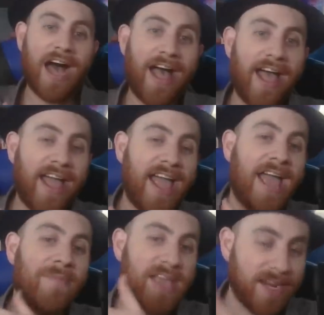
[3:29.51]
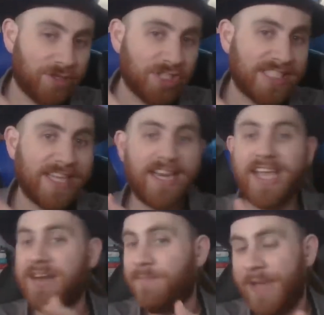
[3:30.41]
I am interested
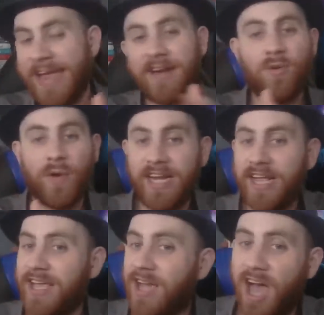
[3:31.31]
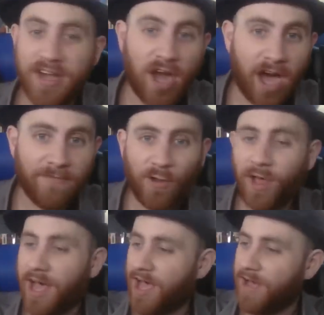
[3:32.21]
in beta reading a
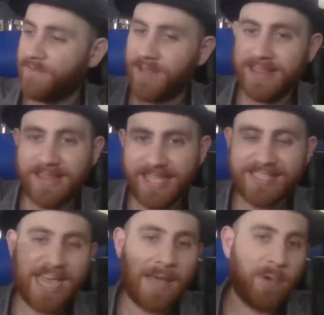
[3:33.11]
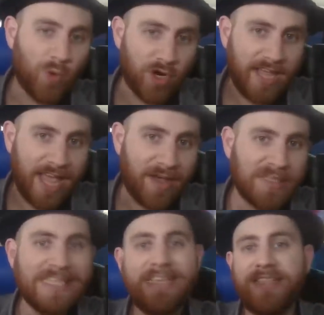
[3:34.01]
novel of this type of word
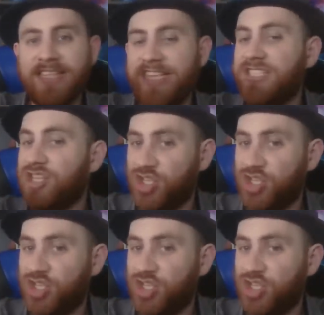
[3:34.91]
count, this